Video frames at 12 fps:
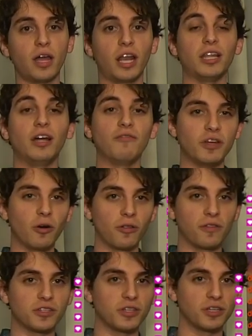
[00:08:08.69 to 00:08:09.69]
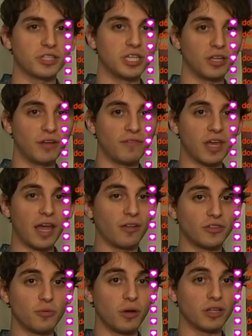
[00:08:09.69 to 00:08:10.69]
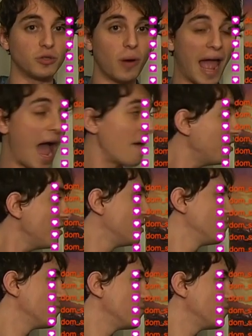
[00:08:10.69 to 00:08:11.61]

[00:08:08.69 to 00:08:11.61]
And I love the art of this thing. Do you love the? Do do I have it?